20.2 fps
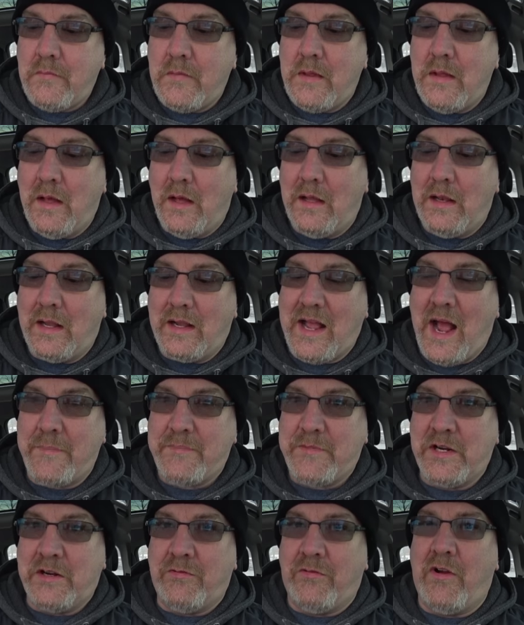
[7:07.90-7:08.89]

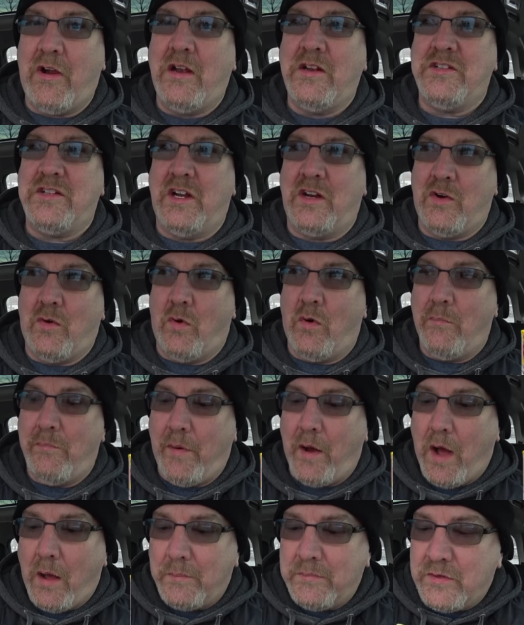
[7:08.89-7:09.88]
Captain Crunch and Corn
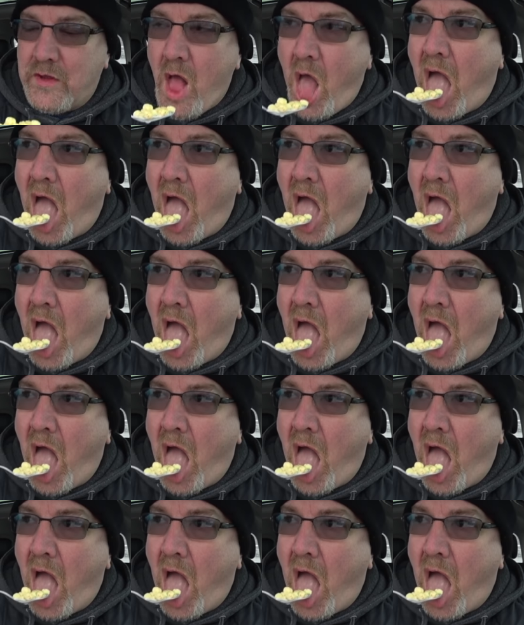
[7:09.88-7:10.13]
Pops.